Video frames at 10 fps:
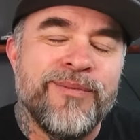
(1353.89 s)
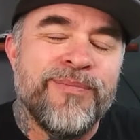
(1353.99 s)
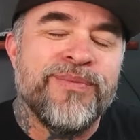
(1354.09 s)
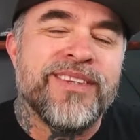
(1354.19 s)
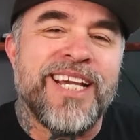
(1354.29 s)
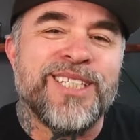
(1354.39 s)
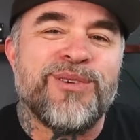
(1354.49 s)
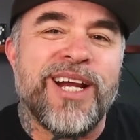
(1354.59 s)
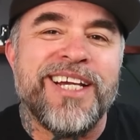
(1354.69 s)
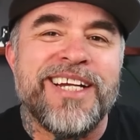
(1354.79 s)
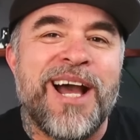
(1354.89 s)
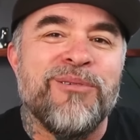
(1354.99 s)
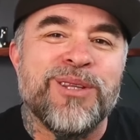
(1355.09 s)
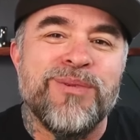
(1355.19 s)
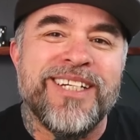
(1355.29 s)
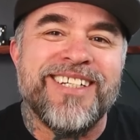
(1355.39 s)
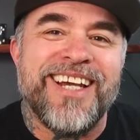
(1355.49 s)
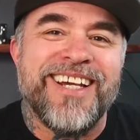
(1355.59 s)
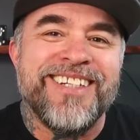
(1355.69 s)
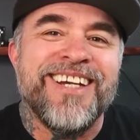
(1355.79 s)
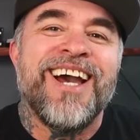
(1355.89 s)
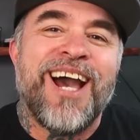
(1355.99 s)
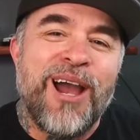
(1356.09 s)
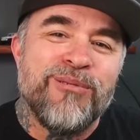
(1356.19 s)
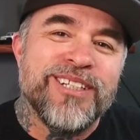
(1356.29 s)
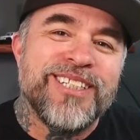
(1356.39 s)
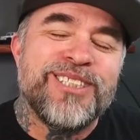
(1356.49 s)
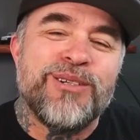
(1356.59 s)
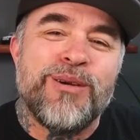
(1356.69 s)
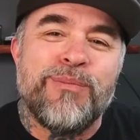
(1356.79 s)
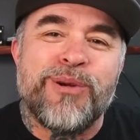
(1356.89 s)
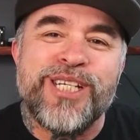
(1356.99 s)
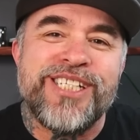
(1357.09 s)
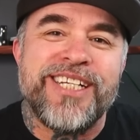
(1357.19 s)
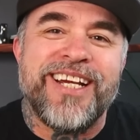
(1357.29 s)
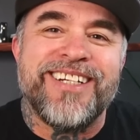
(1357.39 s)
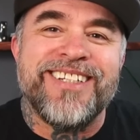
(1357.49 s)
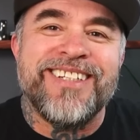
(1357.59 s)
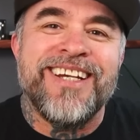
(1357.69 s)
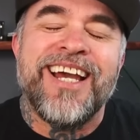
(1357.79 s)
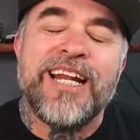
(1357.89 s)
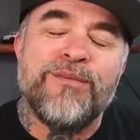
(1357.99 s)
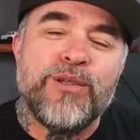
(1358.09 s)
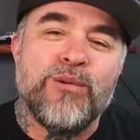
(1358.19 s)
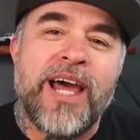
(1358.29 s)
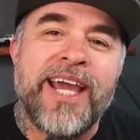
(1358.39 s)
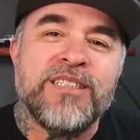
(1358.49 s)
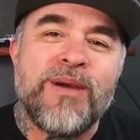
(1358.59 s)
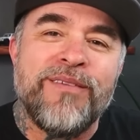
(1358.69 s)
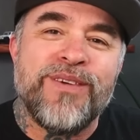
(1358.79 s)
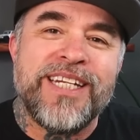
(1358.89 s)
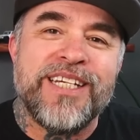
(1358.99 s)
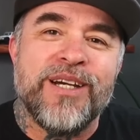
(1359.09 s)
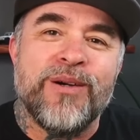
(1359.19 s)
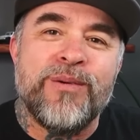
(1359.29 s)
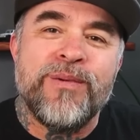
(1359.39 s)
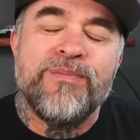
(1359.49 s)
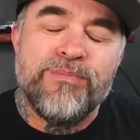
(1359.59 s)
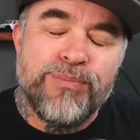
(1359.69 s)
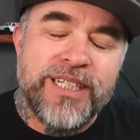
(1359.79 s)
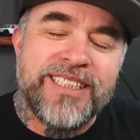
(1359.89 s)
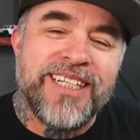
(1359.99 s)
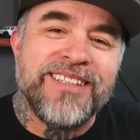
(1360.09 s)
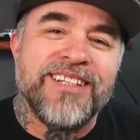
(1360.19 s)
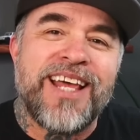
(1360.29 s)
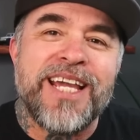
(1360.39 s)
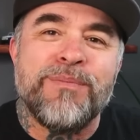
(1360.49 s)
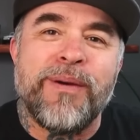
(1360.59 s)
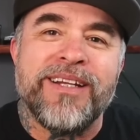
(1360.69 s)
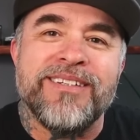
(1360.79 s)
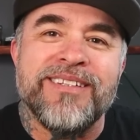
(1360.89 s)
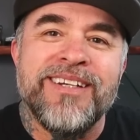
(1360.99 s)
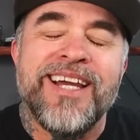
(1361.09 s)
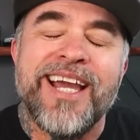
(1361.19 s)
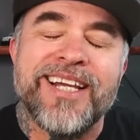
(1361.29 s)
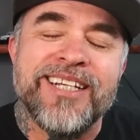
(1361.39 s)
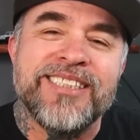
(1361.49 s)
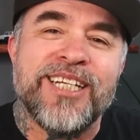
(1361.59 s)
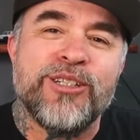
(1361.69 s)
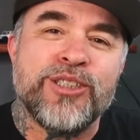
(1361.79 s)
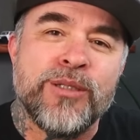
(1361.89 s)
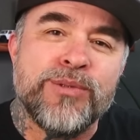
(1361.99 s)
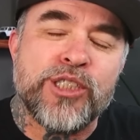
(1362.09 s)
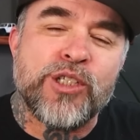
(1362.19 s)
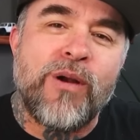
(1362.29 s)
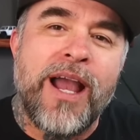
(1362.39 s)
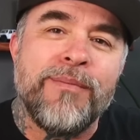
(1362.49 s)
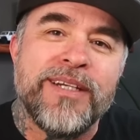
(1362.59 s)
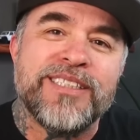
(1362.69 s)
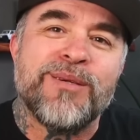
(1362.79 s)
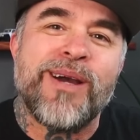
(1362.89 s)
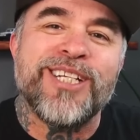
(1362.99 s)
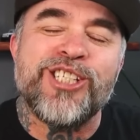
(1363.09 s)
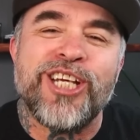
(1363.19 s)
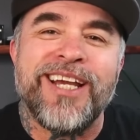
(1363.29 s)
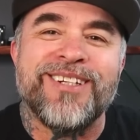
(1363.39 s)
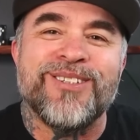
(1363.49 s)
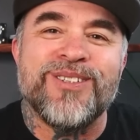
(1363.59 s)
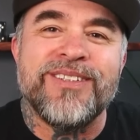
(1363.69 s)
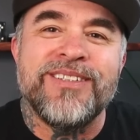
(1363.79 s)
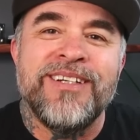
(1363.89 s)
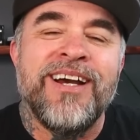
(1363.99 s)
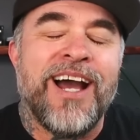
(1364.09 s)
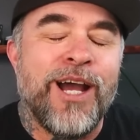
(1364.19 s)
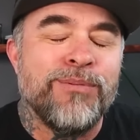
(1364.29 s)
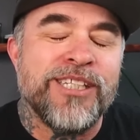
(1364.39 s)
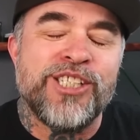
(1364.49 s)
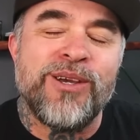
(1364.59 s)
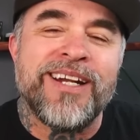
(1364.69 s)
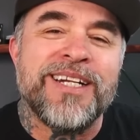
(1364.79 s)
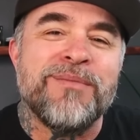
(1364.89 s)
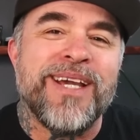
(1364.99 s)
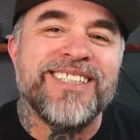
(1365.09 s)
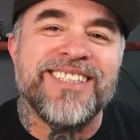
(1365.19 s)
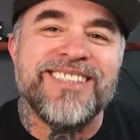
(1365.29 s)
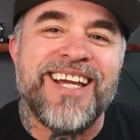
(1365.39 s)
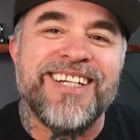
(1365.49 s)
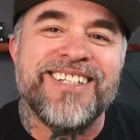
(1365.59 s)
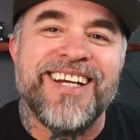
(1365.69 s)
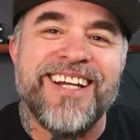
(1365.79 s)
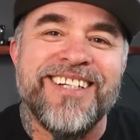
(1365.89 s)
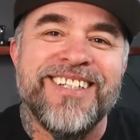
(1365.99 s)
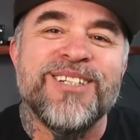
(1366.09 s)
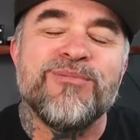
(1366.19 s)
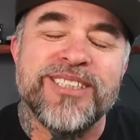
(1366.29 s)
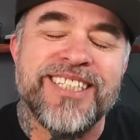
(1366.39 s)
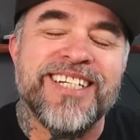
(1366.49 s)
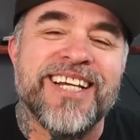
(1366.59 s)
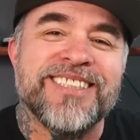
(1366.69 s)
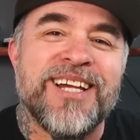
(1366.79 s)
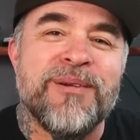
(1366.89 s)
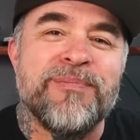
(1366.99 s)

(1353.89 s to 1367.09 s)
Thanks for hanging out with me today. I really do appreciate it. And if you liked my video, please hit the like button and consider subscribing to my channel. I hope that you had an amazing day today. We'll see you next time.